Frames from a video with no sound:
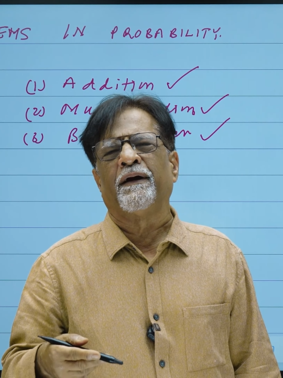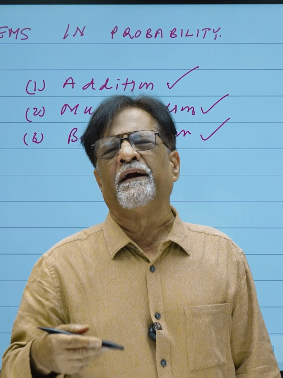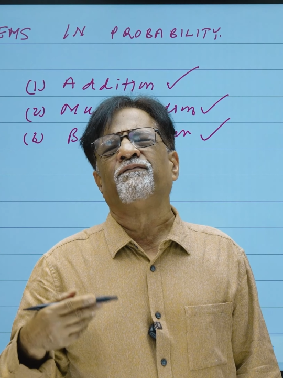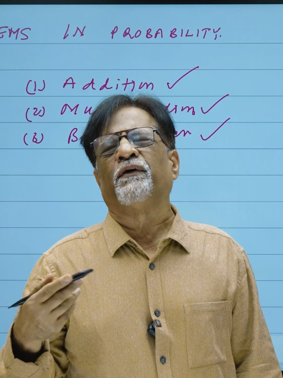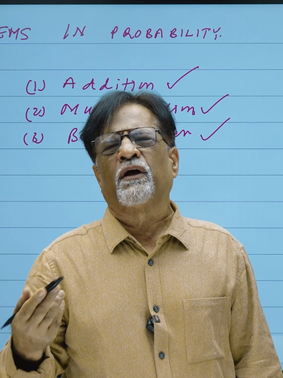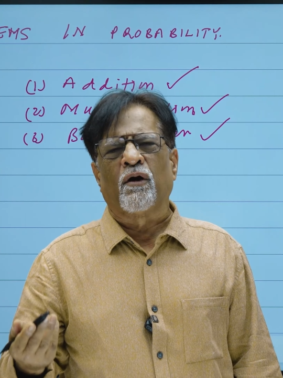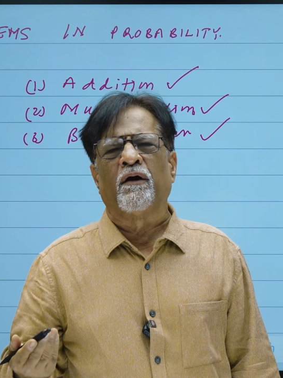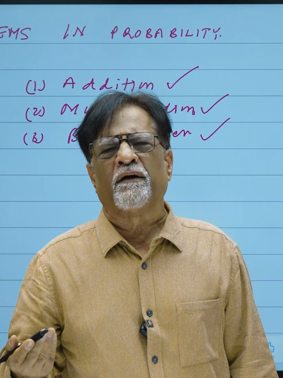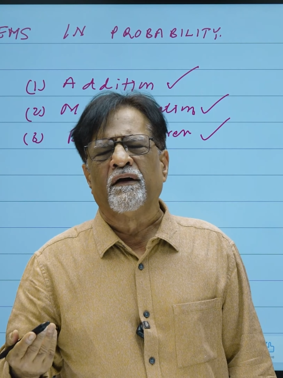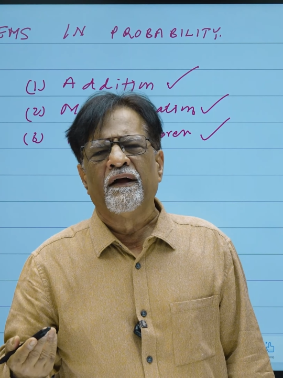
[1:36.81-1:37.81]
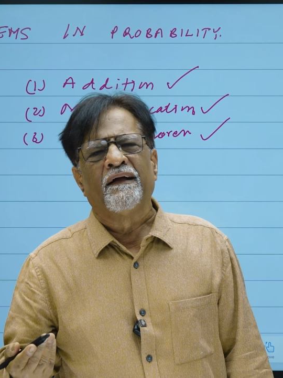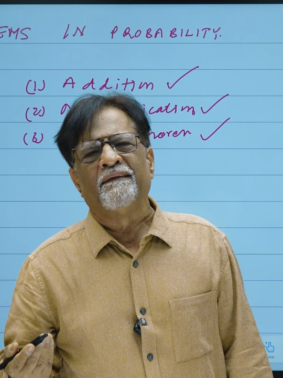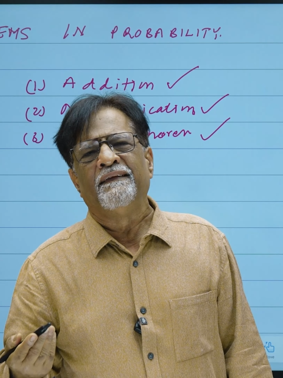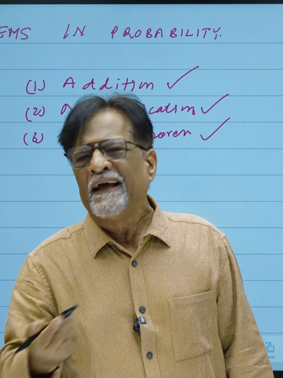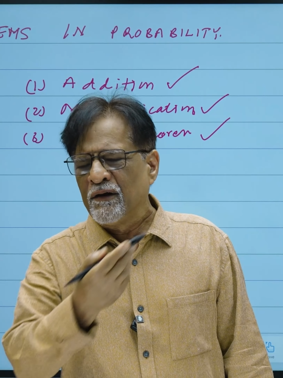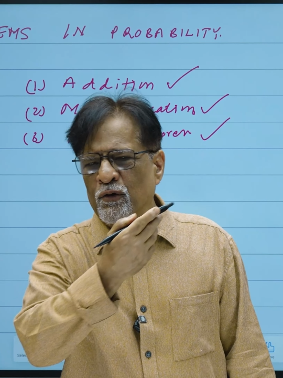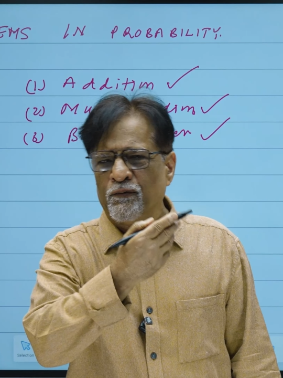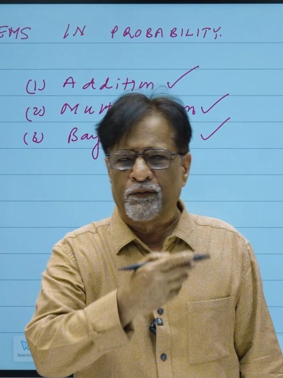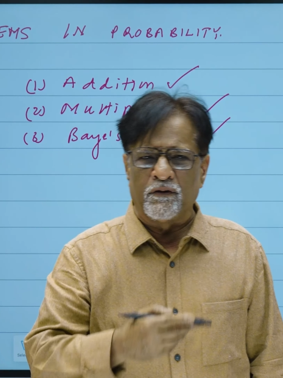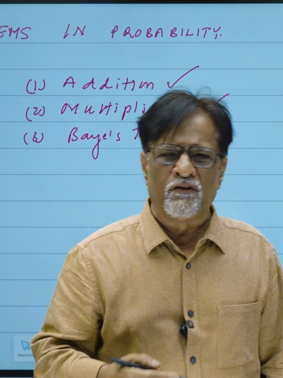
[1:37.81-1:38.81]
And if you cannot, then go
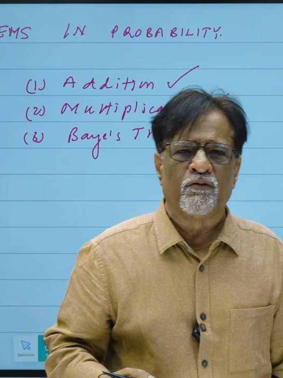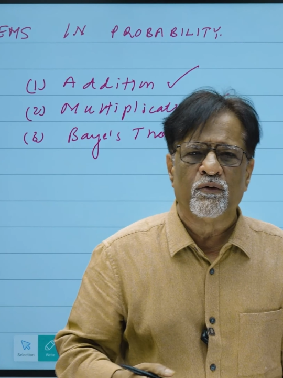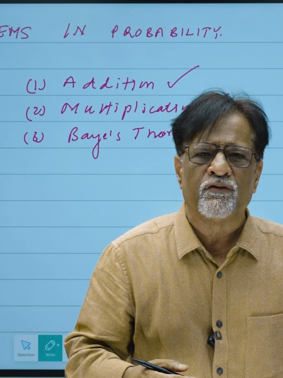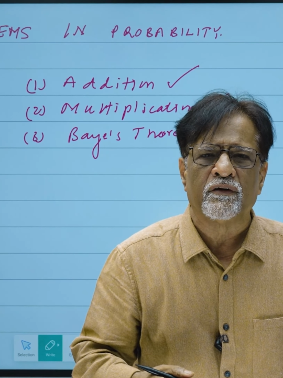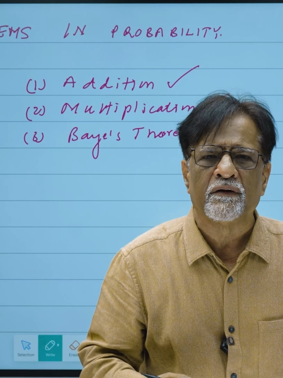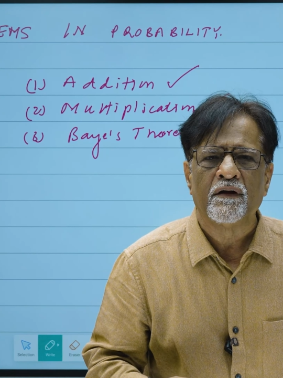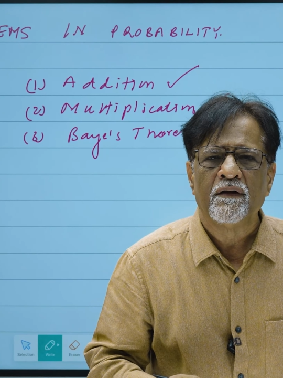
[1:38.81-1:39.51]
for the solution.